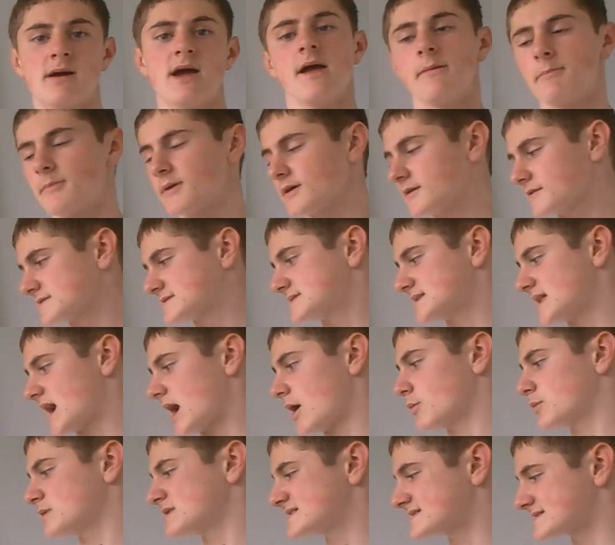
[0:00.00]
because now
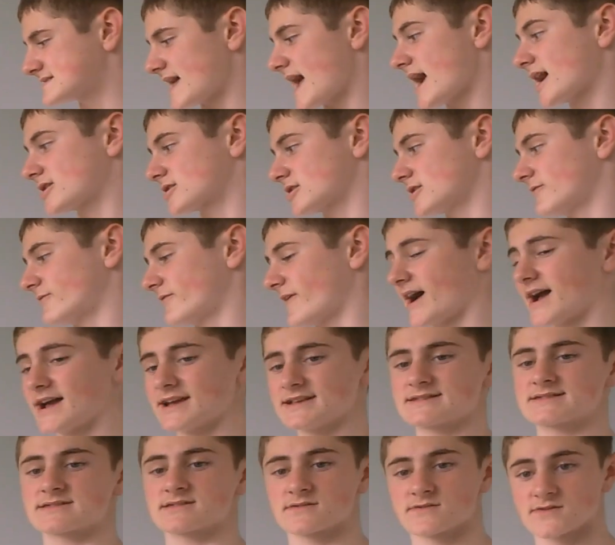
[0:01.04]
we
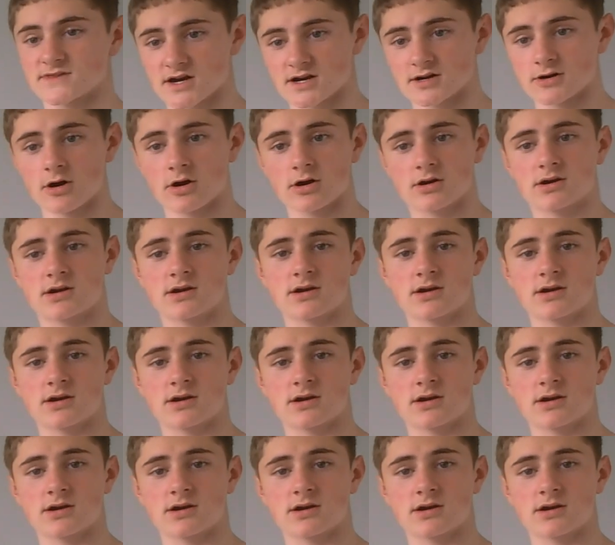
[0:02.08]
sacrifice the rook.